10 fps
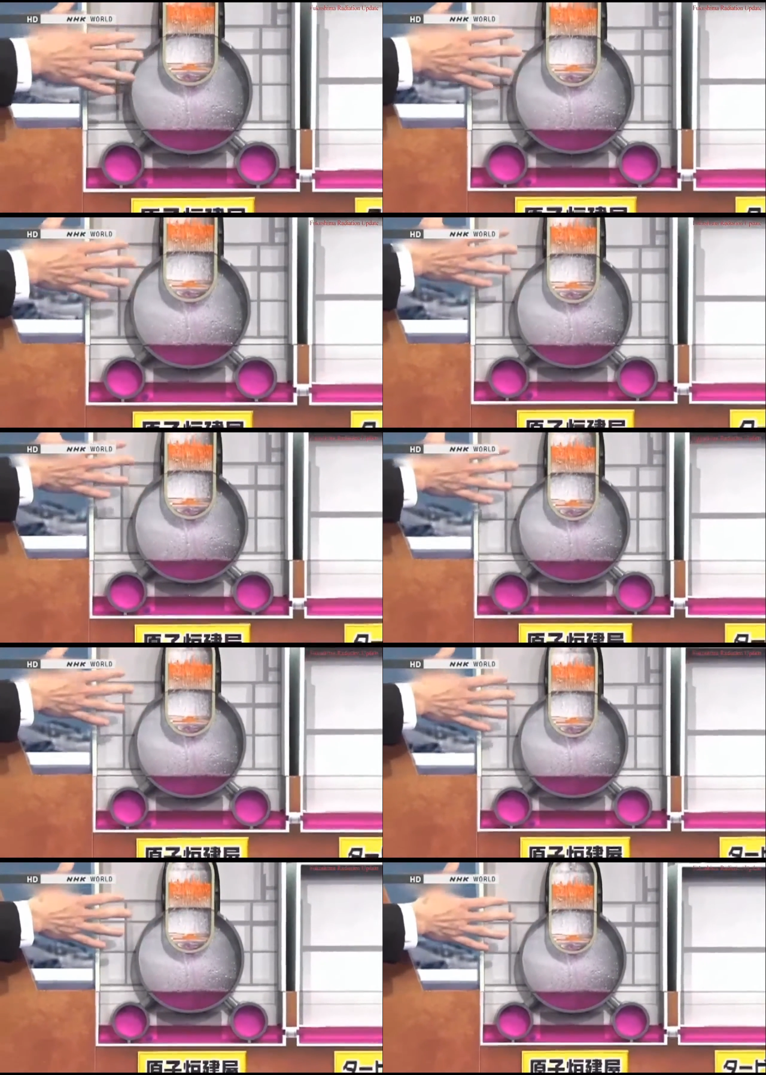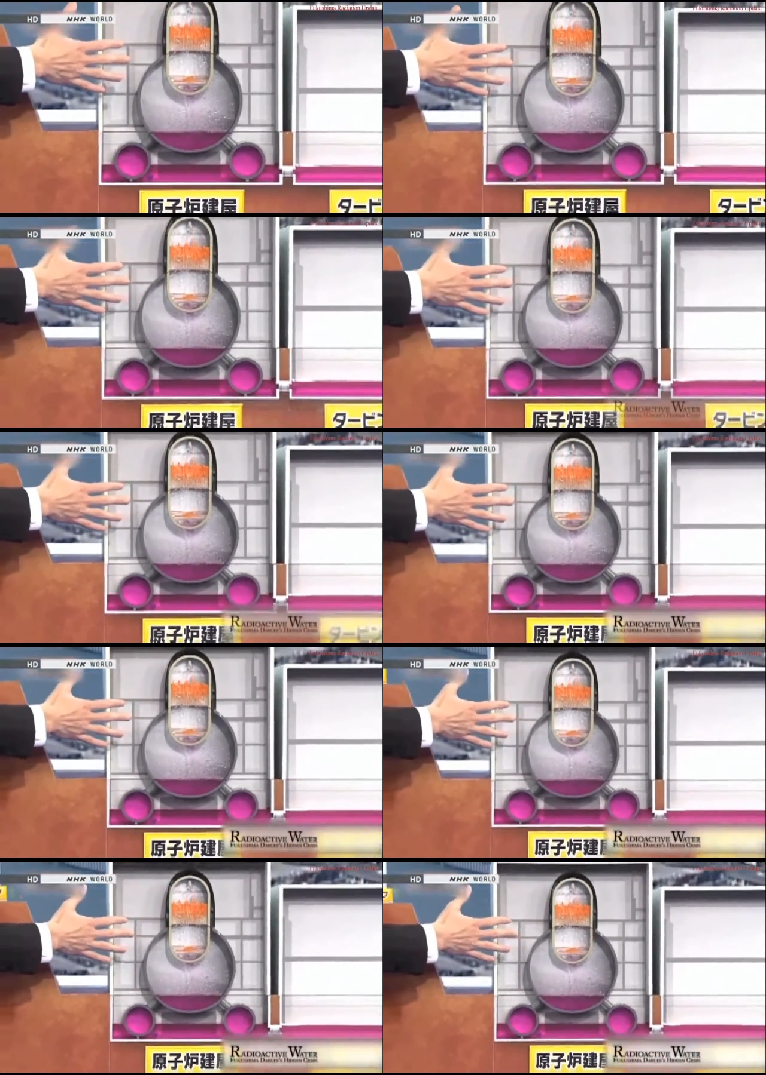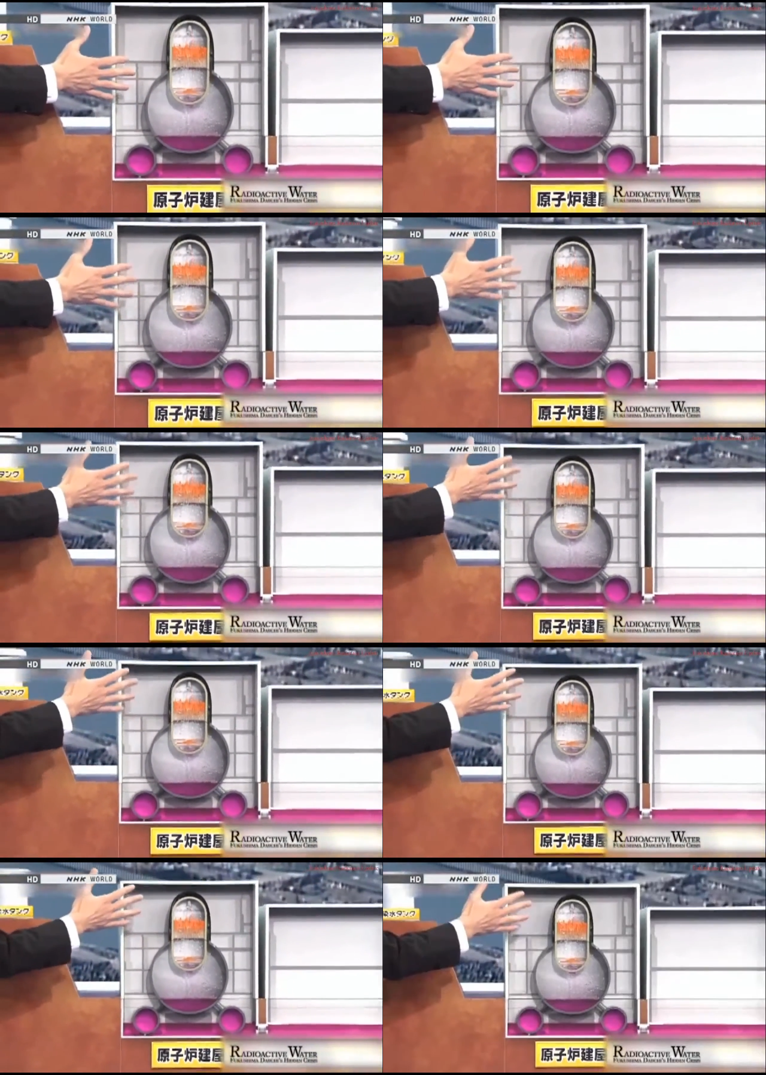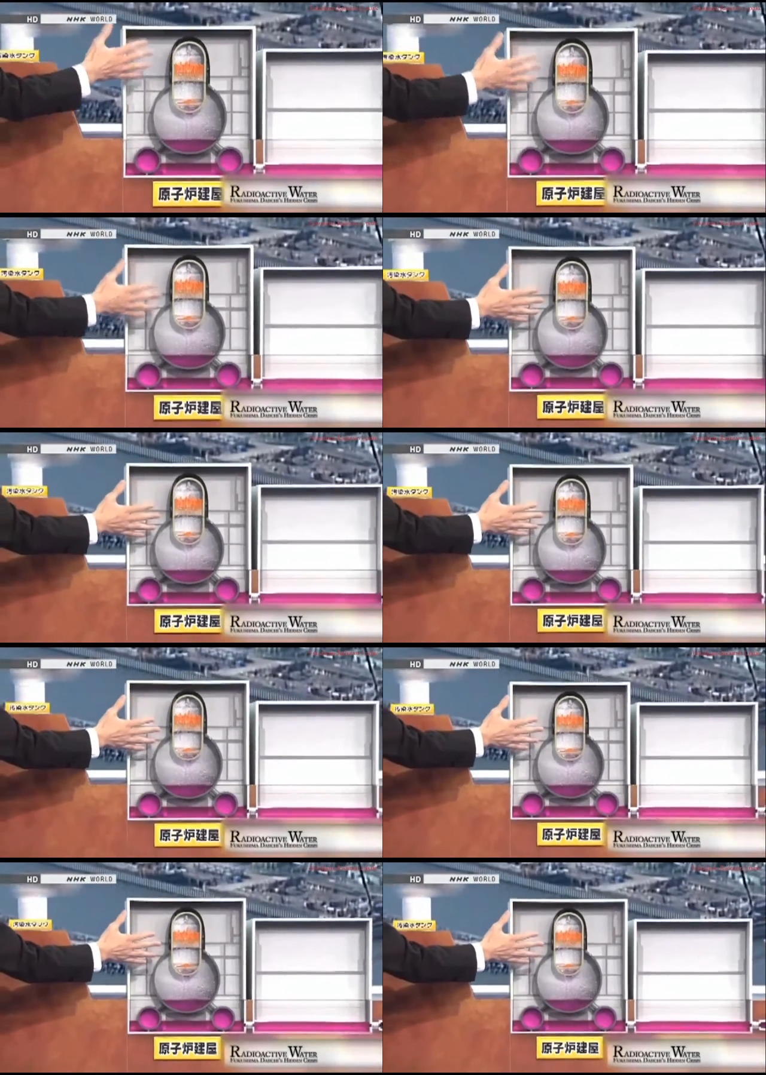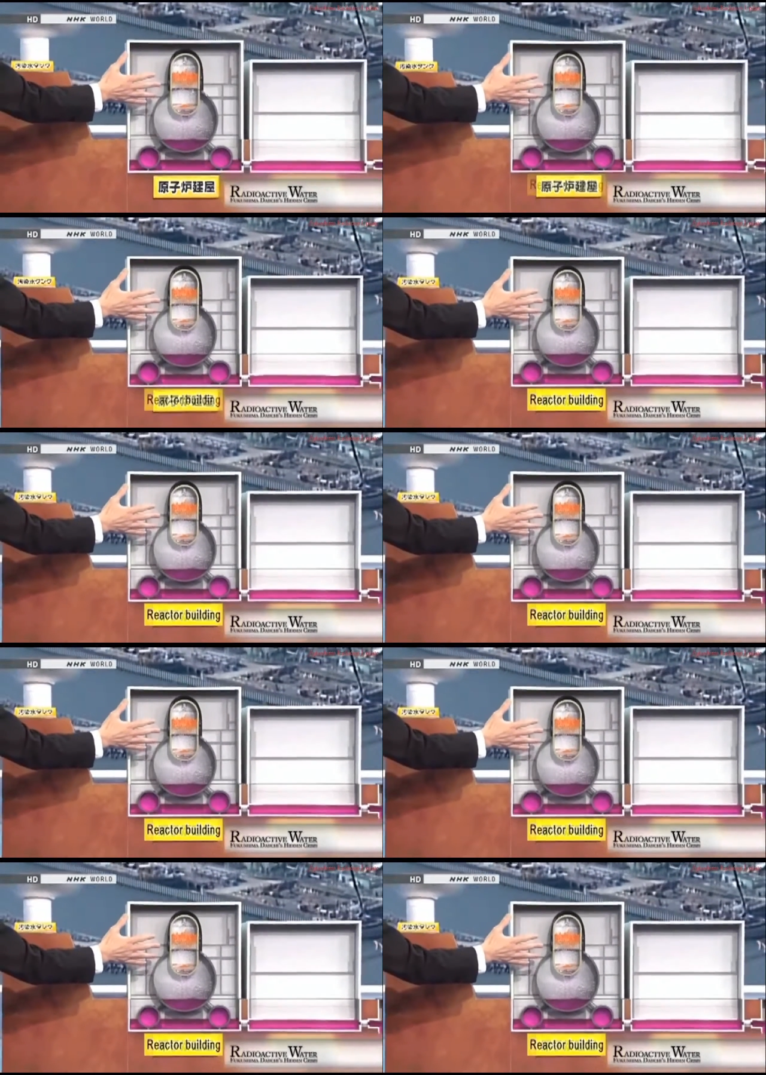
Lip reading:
[unreadable: no face in view]